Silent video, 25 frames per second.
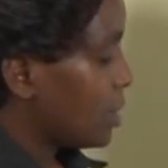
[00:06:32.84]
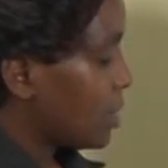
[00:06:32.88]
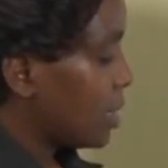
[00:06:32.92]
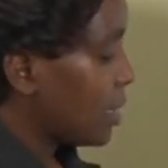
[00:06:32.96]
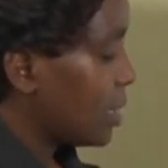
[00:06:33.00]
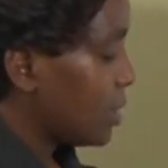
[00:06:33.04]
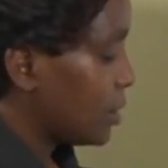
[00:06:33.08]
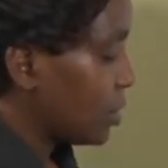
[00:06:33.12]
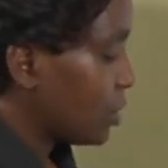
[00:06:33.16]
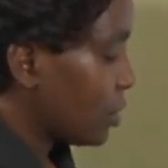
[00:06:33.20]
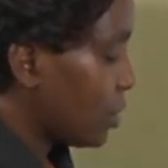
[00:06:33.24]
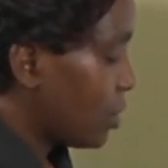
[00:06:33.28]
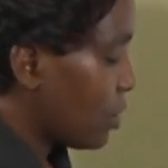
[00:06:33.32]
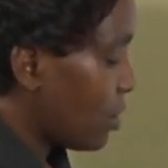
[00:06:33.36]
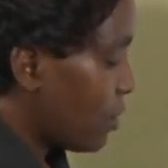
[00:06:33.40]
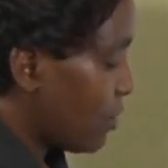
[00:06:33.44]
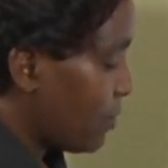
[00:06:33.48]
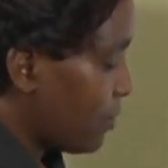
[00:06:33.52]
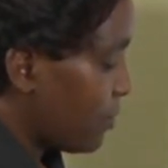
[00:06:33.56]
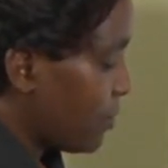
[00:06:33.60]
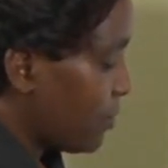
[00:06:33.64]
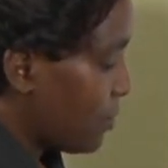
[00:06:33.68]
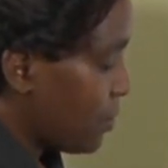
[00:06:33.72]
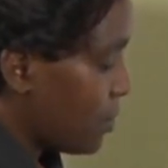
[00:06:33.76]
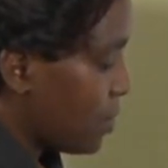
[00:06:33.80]
We
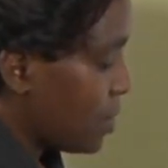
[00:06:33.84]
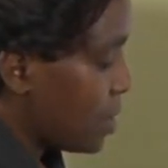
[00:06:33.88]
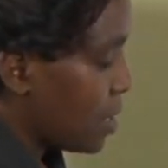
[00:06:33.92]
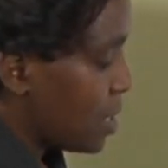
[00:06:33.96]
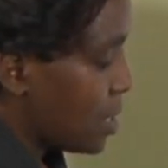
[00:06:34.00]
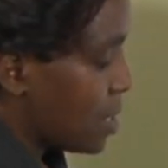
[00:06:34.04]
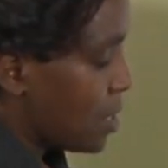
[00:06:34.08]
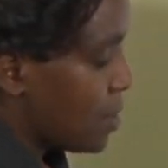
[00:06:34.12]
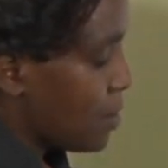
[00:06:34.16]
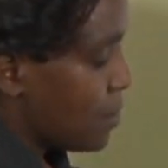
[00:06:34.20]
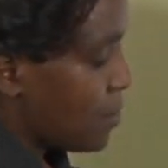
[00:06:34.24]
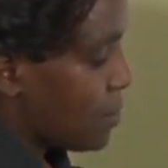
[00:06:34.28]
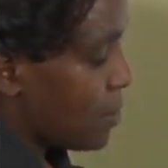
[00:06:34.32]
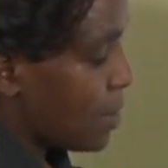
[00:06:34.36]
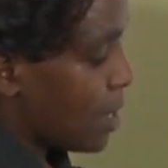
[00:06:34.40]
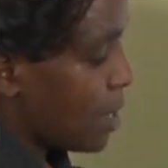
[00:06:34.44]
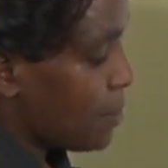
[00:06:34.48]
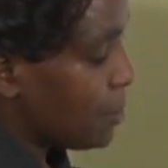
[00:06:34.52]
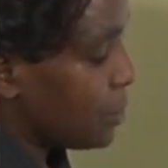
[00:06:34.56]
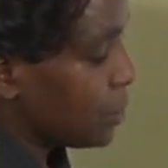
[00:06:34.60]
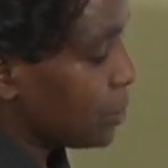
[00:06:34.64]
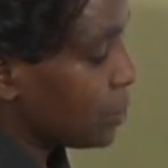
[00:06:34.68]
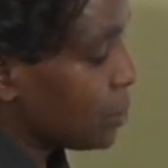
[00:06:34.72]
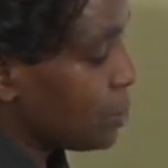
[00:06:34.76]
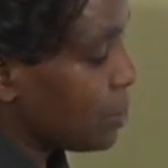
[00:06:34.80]
are
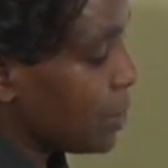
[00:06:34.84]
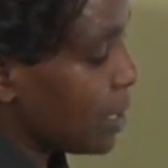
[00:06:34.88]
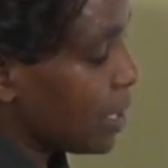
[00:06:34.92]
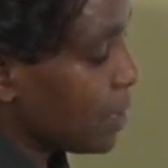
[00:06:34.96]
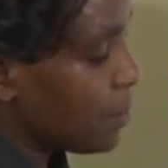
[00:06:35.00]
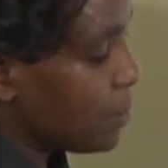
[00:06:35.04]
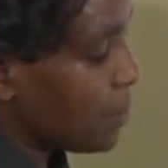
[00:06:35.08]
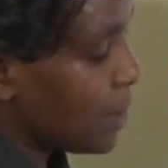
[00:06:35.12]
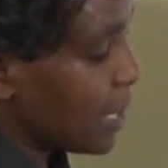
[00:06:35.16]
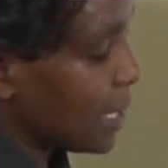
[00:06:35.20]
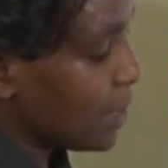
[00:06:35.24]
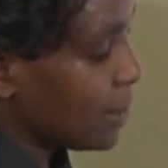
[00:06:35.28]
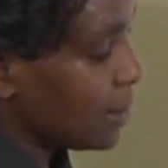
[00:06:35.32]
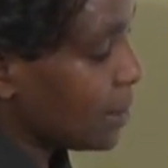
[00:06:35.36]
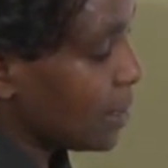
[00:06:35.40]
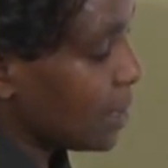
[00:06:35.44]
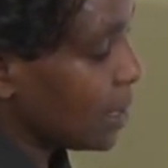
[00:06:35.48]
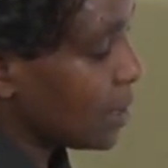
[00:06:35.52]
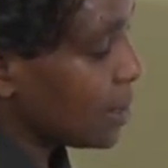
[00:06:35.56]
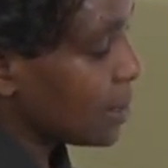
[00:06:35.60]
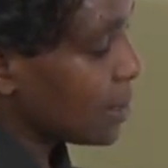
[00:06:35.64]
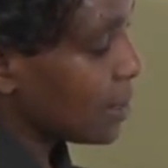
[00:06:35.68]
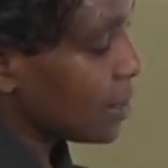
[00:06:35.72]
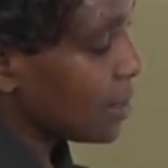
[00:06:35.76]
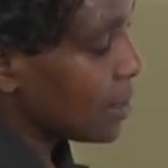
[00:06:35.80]
able to make
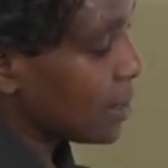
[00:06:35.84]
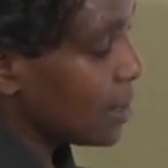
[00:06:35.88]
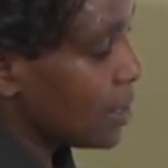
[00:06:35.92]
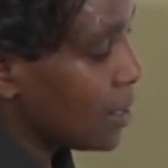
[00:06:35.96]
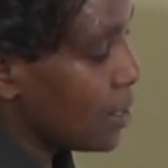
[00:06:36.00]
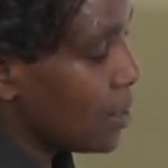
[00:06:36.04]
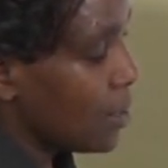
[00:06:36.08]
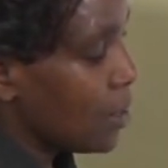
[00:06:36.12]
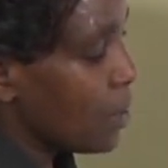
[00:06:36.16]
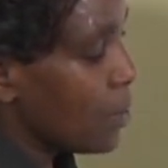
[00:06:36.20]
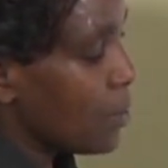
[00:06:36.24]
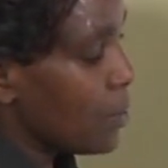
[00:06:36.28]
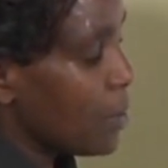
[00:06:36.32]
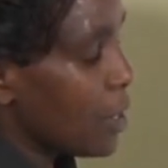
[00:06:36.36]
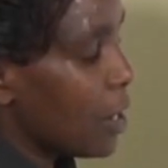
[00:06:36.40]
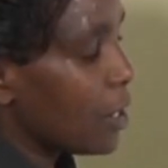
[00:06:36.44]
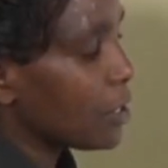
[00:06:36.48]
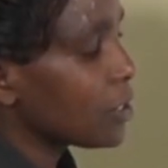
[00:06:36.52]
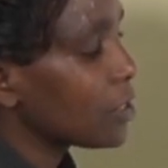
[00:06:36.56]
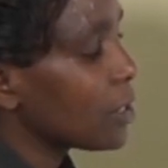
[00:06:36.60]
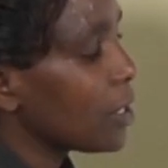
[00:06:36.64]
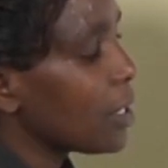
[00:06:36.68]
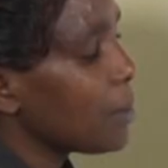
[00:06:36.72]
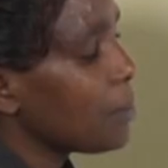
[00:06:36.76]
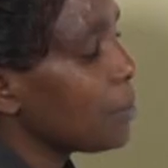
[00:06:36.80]
plastics. We are
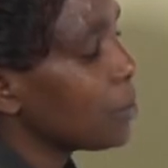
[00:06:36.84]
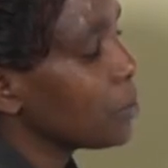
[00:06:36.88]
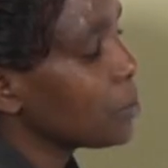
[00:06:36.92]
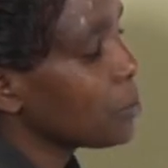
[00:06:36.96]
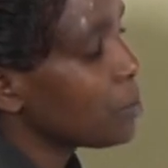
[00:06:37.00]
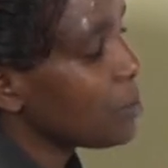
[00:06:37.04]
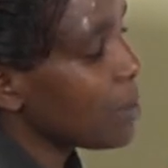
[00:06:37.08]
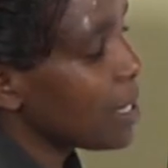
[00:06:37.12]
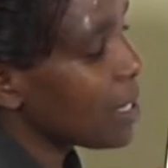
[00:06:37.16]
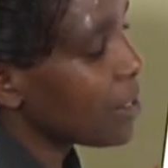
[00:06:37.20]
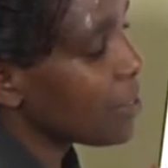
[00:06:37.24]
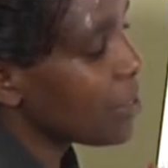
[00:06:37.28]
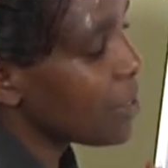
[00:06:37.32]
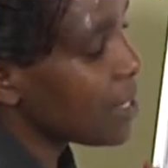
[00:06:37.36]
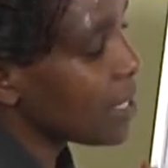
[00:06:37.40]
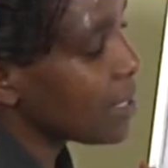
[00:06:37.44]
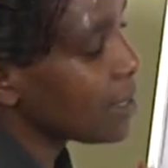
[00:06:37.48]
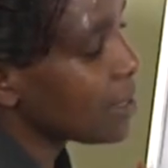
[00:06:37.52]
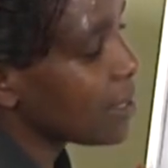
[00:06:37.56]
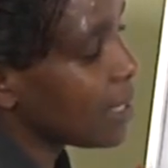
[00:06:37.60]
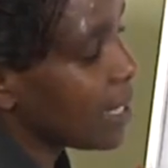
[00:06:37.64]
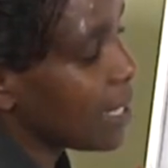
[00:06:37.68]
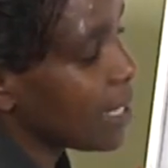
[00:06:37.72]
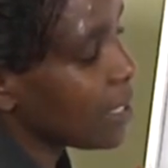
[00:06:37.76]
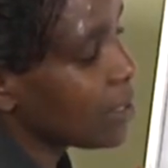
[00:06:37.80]
also able to make
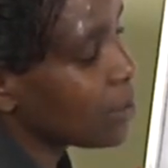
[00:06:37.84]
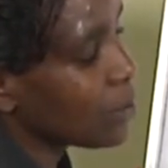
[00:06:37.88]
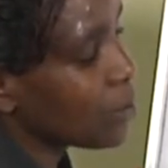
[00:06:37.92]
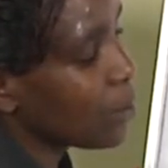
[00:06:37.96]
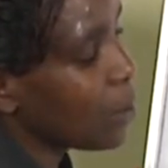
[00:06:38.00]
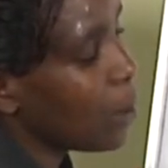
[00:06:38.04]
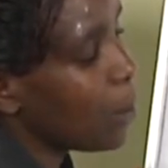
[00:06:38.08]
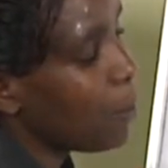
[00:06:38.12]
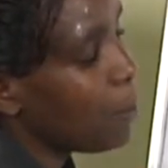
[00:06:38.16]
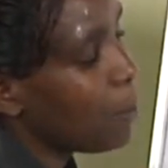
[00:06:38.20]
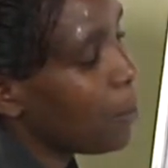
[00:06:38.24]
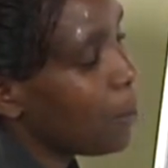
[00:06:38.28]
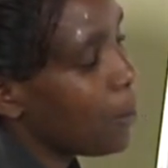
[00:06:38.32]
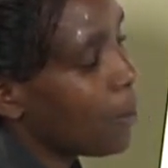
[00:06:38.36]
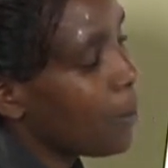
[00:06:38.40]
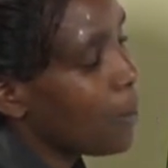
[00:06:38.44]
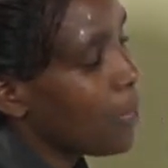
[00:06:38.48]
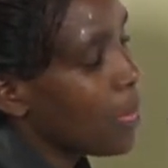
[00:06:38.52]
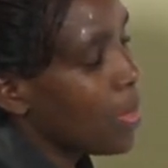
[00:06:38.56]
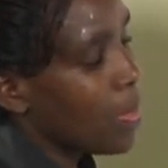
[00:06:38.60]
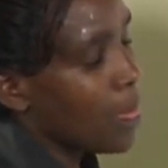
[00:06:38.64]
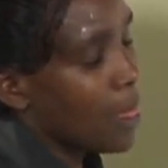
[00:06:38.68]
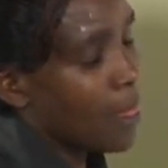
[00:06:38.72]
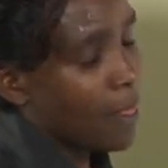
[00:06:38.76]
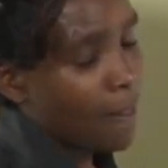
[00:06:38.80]
things like soap
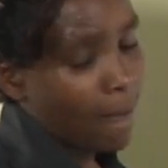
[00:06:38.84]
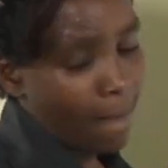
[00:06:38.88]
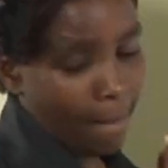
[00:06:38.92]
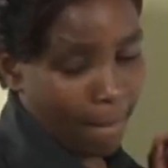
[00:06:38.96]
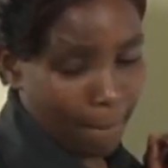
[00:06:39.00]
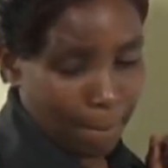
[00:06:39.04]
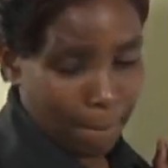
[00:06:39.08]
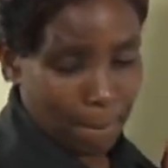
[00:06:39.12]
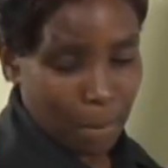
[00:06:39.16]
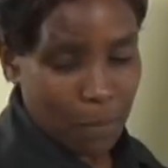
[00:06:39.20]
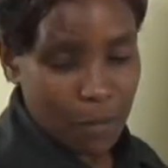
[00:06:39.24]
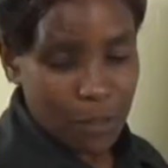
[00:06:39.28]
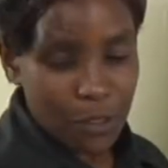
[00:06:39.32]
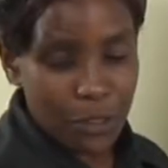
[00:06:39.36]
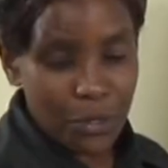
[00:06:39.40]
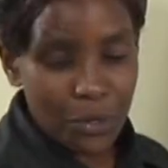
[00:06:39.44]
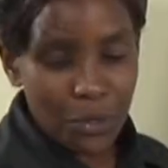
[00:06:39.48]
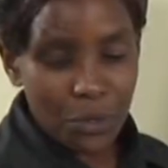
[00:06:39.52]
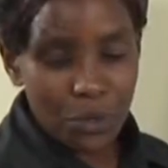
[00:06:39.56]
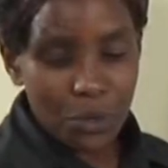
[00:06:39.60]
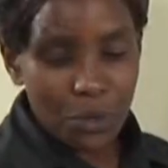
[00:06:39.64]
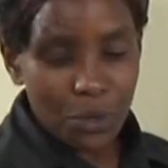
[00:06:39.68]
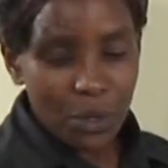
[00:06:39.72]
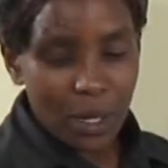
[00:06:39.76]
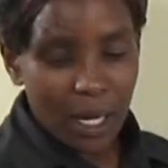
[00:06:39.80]

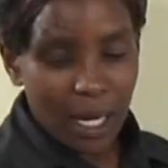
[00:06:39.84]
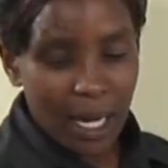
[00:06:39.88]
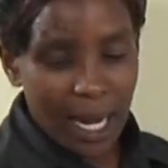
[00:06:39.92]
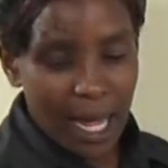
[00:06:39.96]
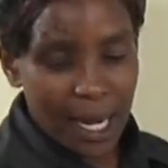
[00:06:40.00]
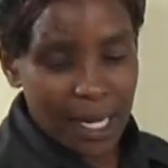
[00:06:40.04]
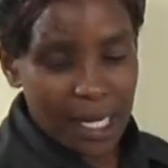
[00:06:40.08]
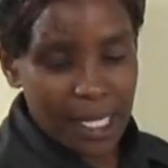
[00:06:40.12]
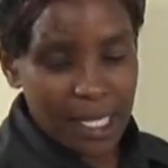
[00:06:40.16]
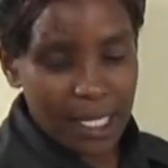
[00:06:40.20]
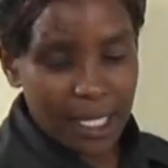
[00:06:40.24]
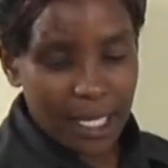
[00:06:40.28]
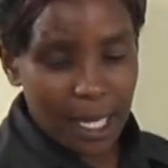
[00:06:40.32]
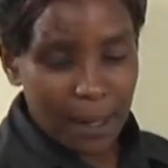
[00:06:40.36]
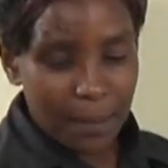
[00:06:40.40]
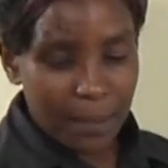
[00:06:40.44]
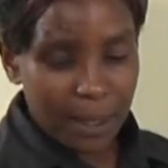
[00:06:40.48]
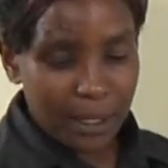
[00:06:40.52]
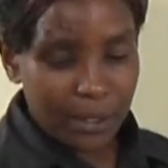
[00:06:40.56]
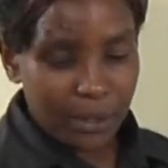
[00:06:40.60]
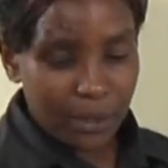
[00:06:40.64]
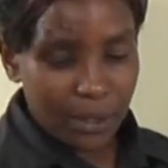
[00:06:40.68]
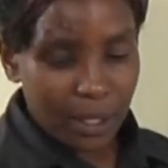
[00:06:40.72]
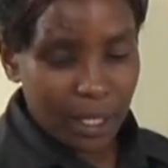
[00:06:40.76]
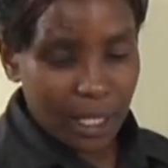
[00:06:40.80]
through learning
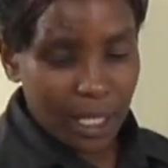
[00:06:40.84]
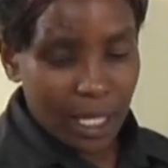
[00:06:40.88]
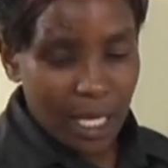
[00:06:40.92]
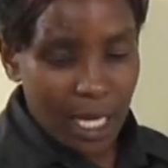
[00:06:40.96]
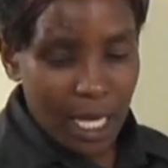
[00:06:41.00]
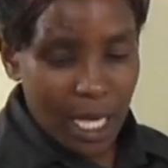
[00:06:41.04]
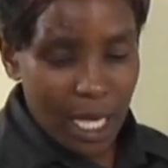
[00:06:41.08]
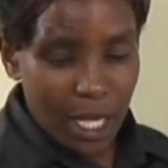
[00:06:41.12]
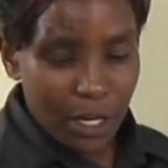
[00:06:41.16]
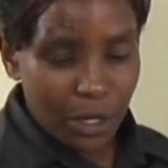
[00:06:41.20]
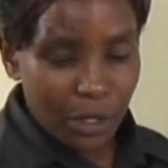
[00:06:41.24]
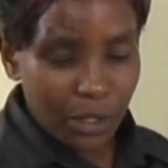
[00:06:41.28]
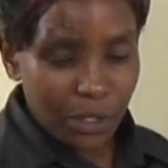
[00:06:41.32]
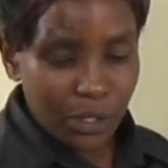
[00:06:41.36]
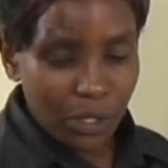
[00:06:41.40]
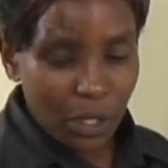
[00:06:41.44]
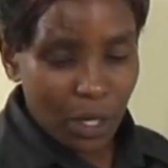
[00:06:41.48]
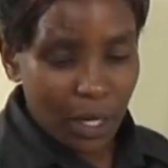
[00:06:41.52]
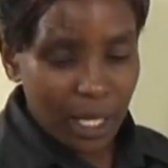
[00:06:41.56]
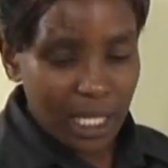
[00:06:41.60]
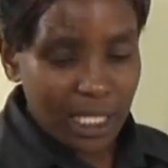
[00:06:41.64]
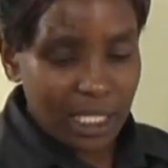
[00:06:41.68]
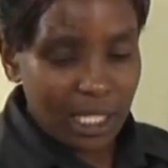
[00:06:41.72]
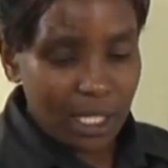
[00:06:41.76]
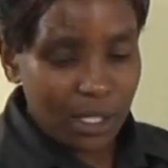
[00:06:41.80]
chemistry. And also
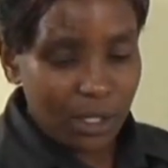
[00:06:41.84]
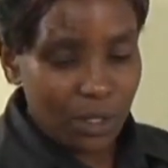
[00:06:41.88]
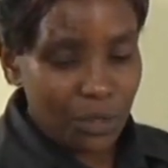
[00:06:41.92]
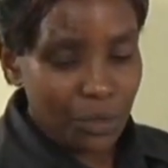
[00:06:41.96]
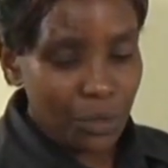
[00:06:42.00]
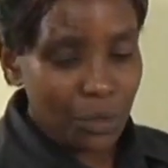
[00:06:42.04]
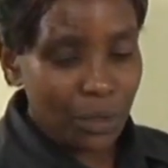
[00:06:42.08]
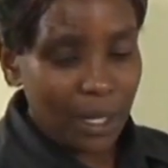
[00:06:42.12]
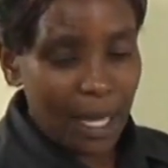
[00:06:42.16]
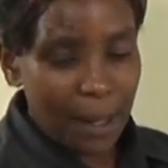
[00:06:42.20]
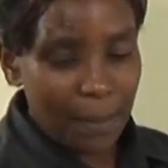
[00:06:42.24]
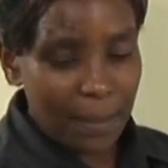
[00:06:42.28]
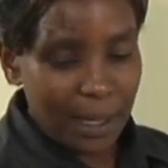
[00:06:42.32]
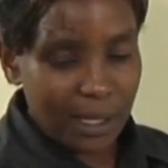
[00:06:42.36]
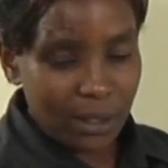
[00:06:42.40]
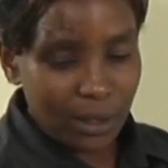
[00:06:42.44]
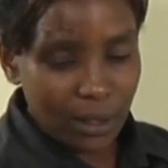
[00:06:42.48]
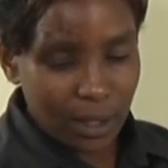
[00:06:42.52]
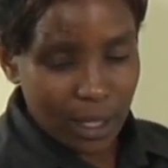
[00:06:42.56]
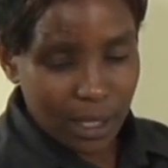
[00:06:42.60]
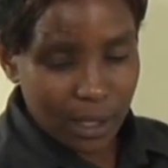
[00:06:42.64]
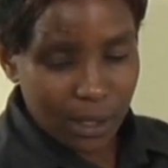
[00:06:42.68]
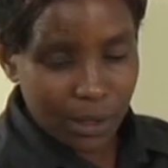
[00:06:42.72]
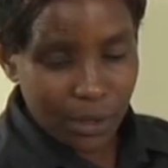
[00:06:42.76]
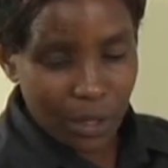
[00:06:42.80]
it is through chemistry's